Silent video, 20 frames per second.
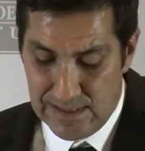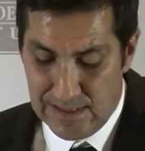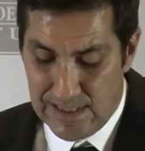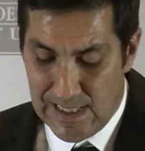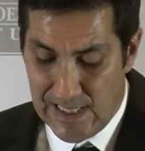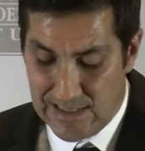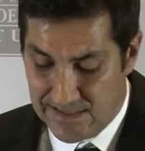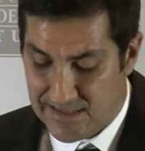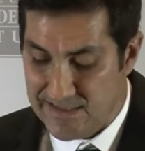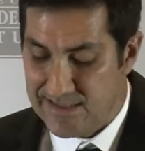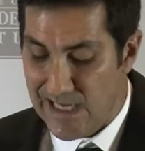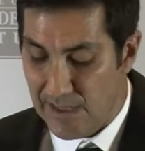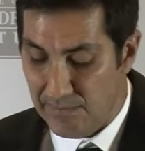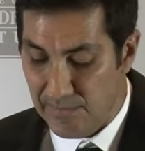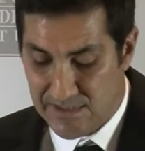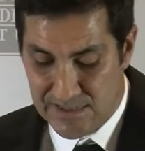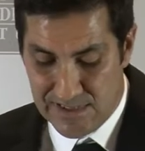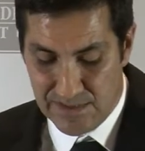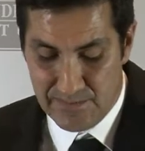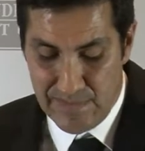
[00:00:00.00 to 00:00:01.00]
has
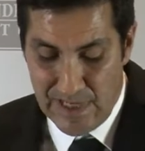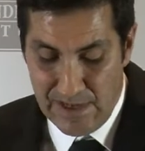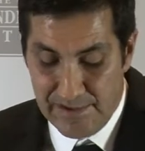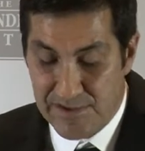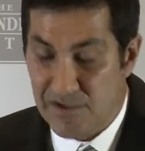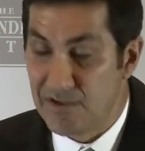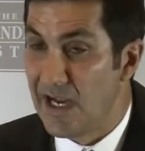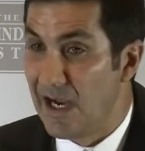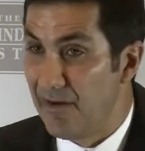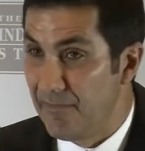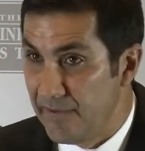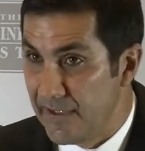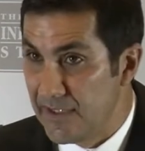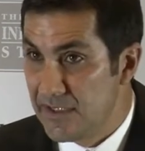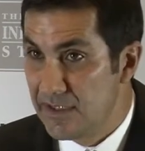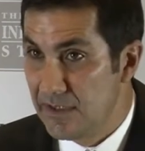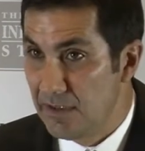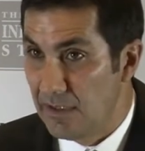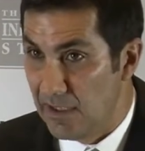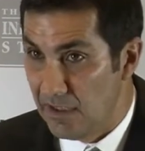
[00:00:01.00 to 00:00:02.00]
established that marriage on
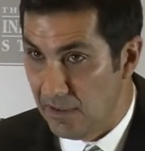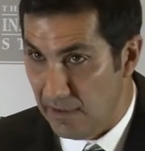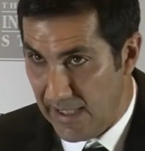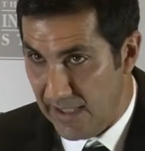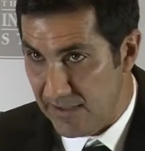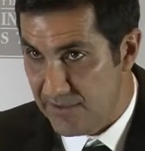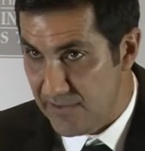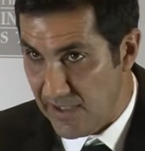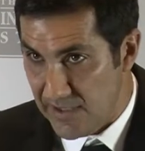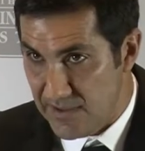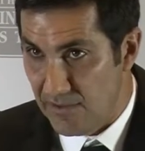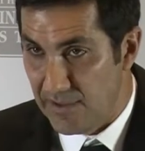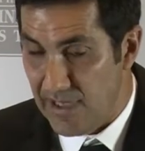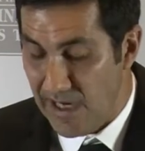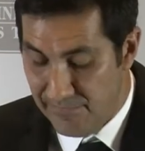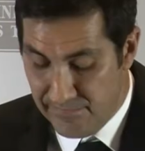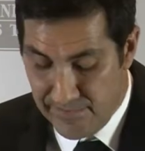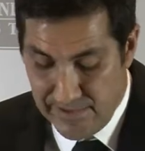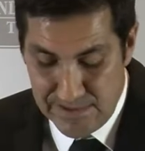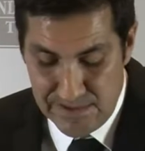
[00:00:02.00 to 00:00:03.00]
average, and I stress on
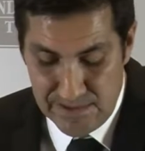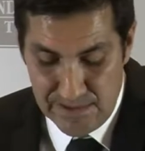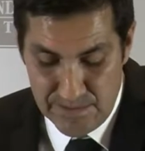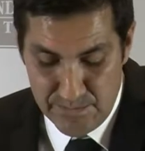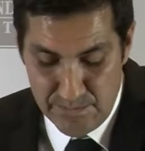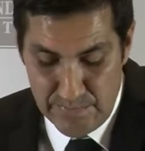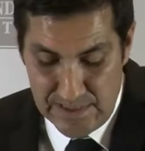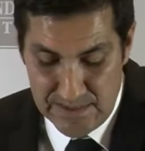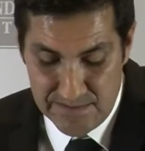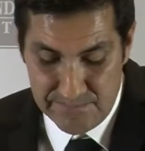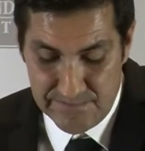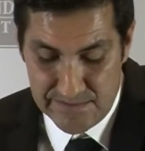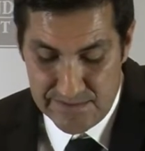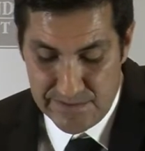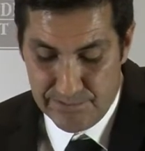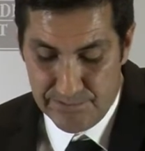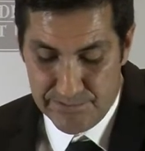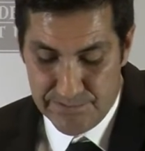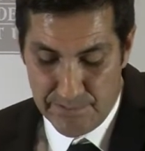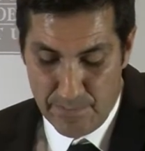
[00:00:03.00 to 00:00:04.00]
average, is best for
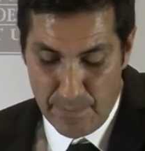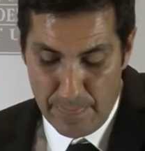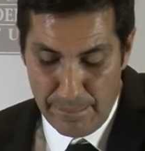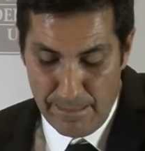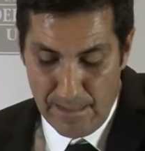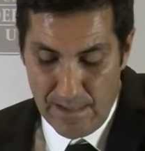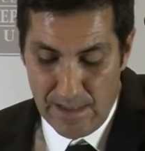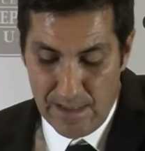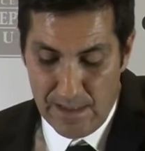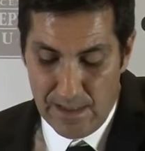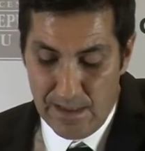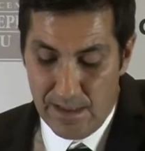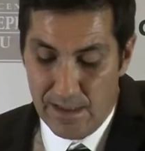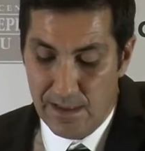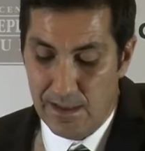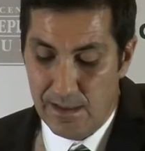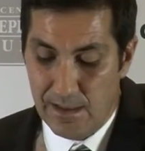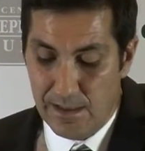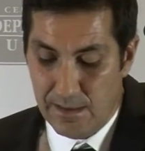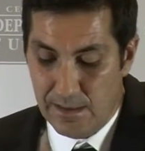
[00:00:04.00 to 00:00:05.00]
children.
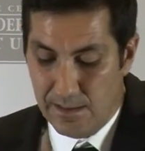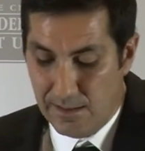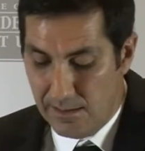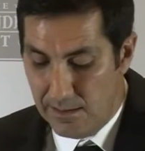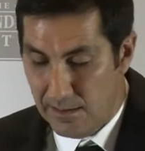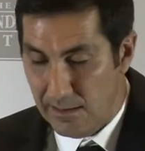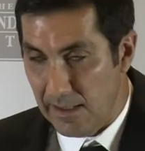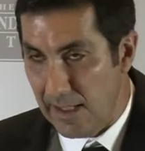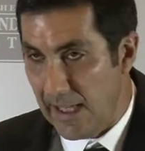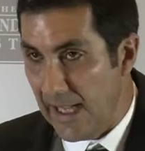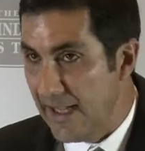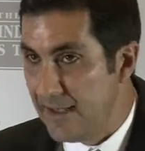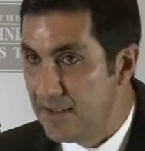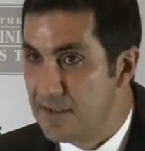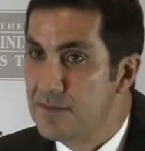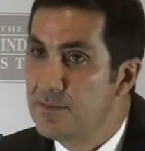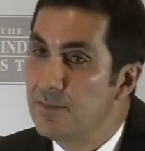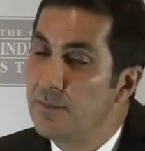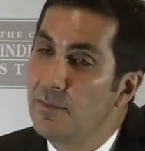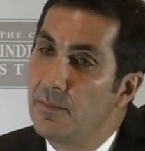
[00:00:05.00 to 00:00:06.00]

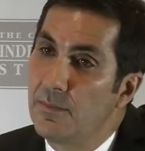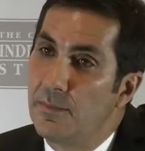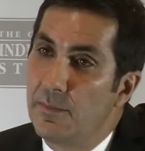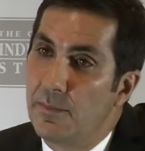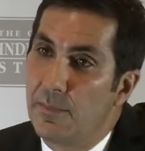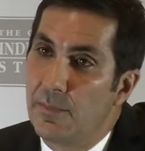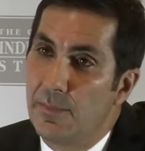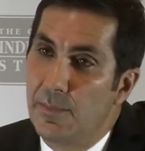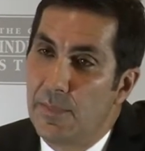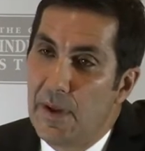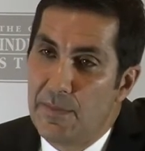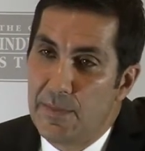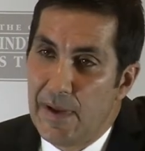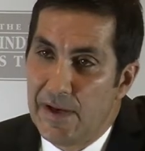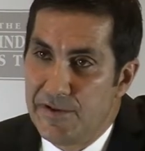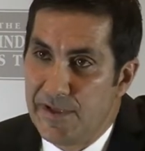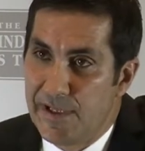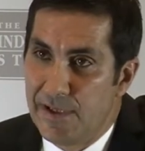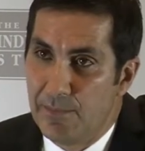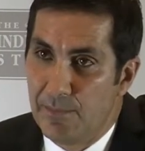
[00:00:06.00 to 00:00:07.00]
As both
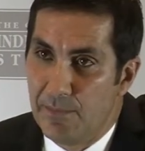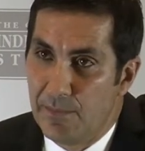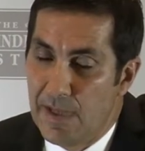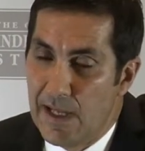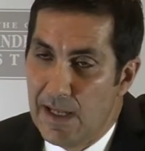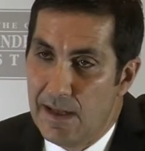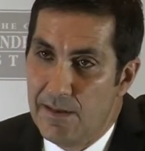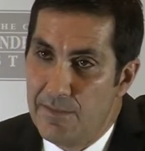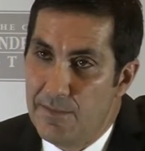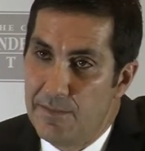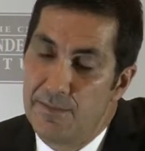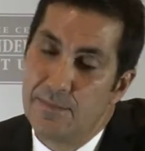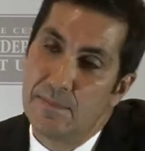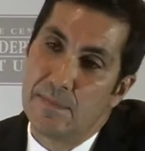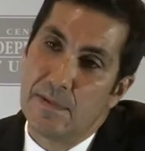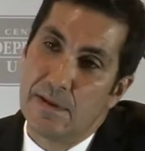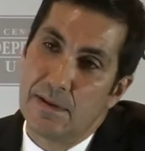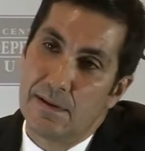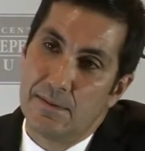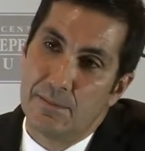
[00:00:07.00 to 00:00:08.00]
Patrick and
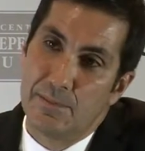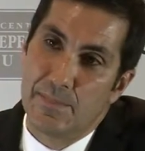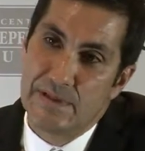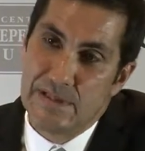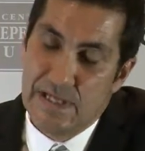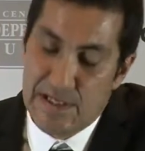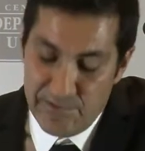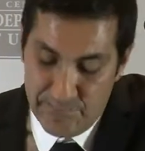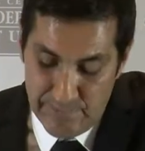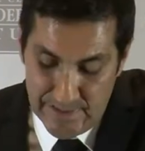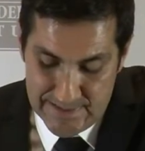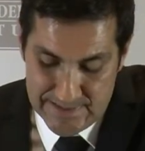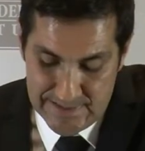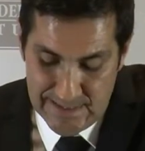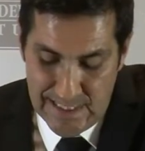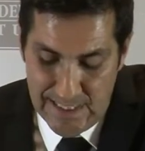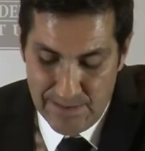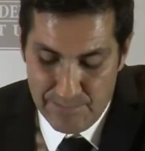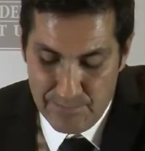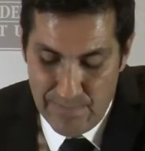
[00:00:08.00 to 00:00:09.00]
Bettina have been
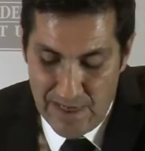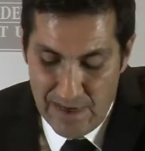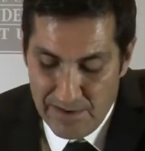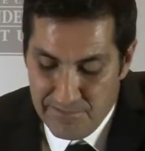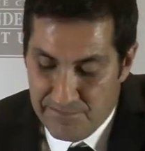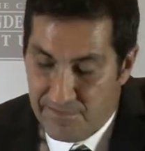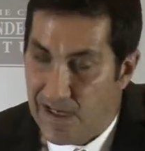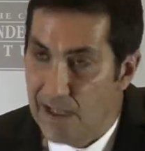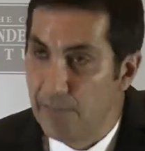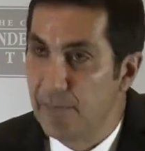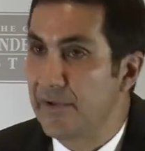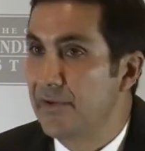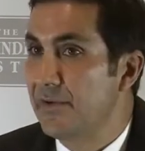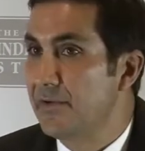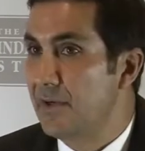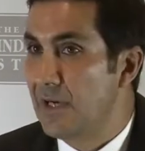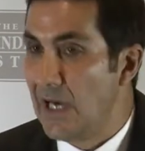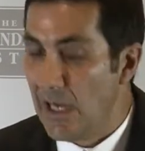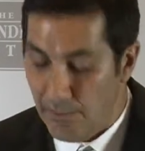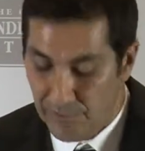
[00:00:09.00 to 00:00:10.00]
saying, married families
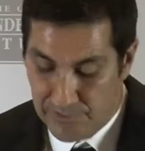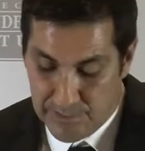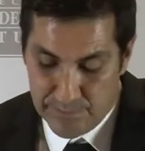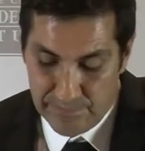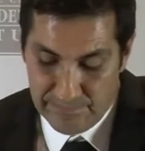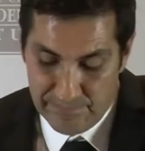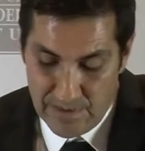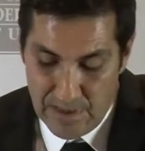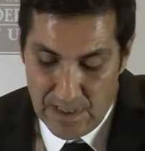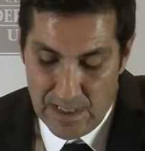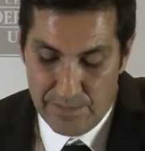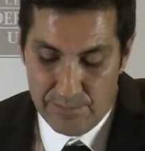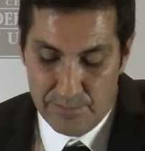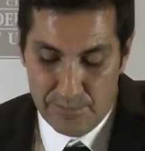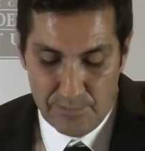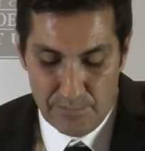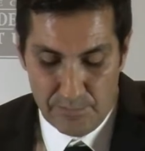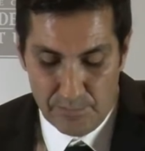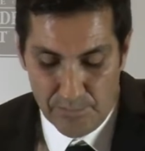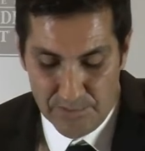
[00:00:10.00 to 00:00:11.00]
are able to provide
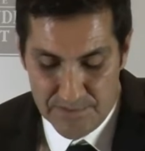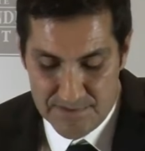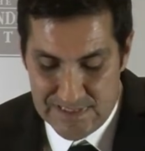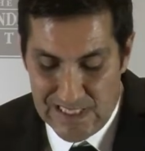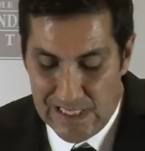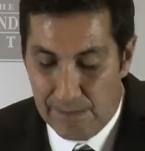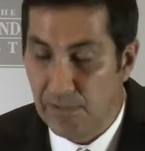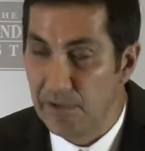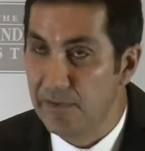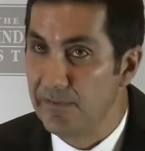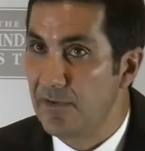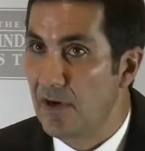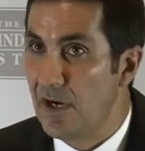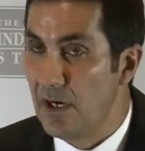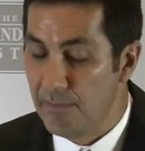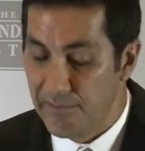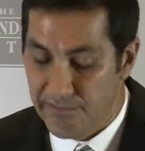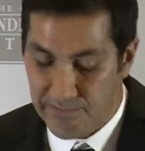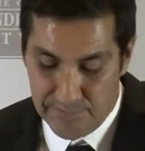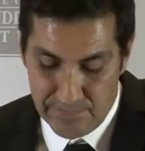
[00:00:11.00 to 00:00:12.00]
more stable
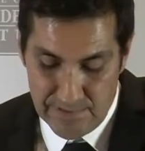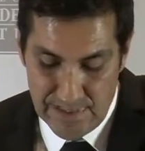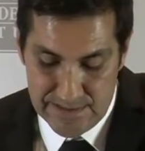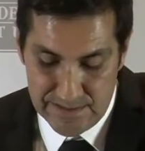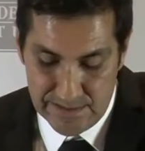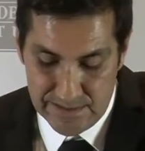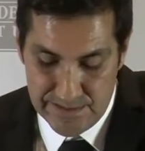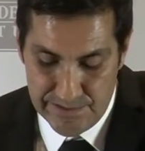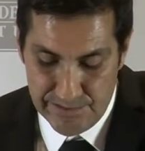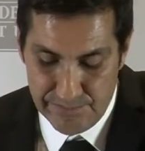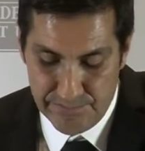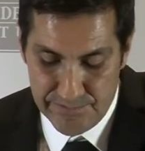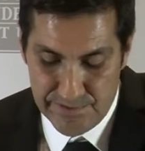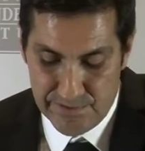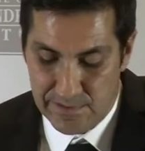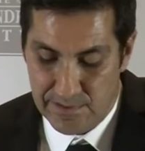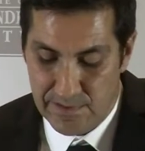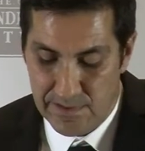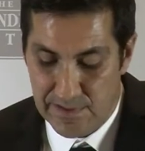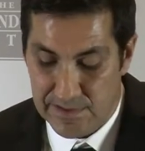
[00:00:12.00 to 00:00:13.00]
environments for raising
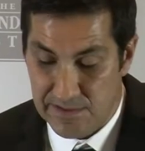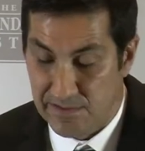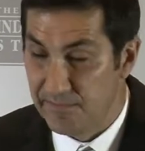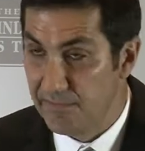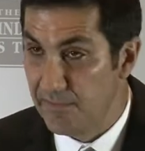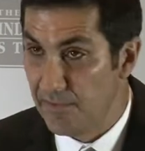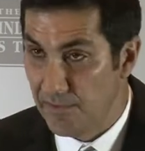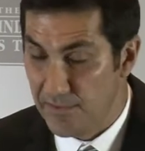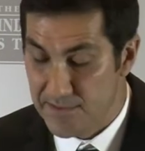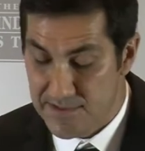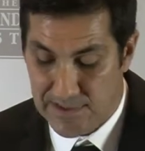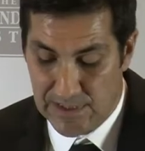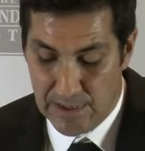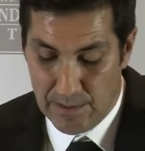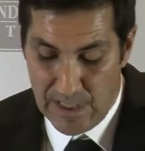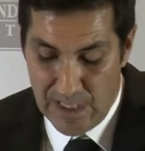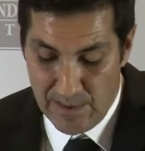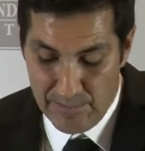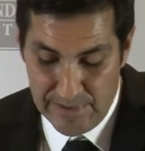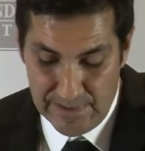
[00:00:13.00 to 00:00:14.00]
children than divorced,
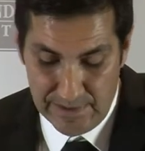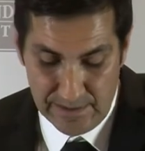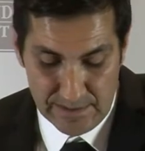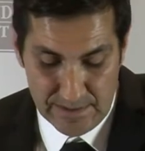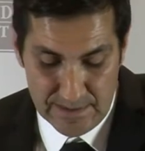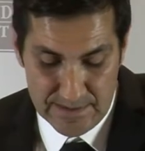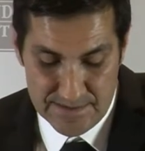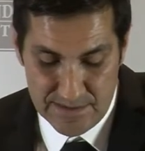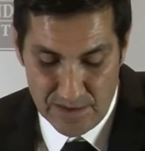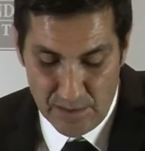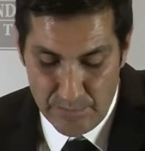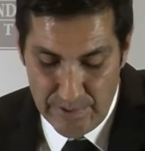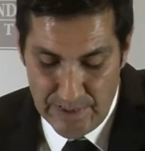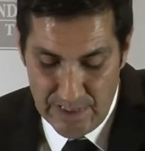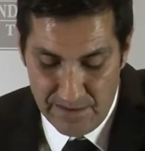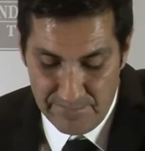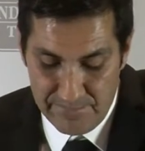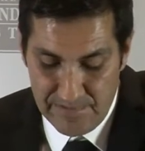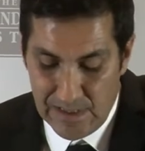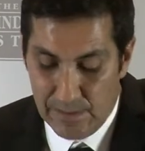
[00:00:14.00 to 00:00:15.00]
cohabiting and sole
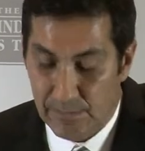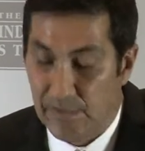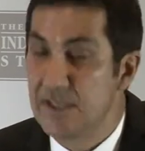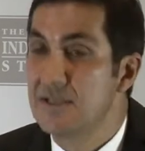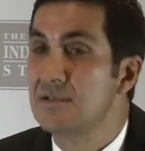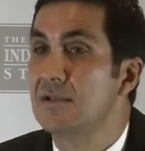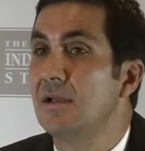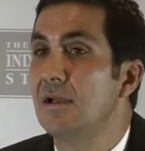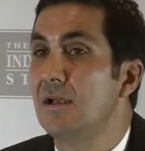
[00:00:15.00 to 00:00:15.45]
parent families,